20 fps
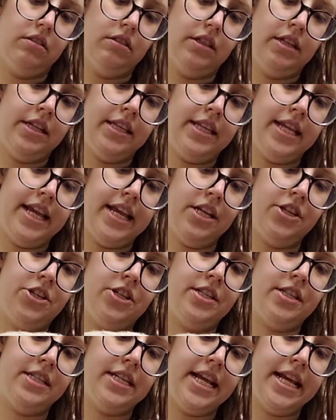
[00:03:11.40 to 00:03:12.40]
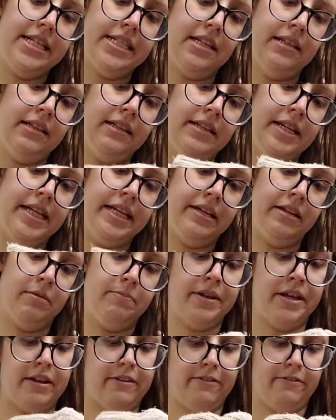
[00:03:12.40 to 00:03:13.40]
And that just takes a little
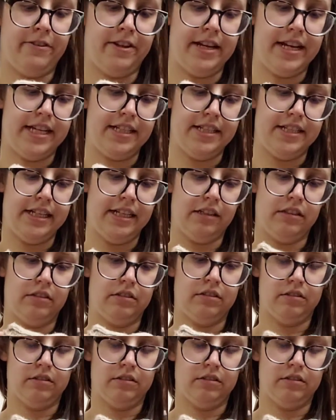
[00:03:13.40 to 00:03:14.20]
bit of finessing.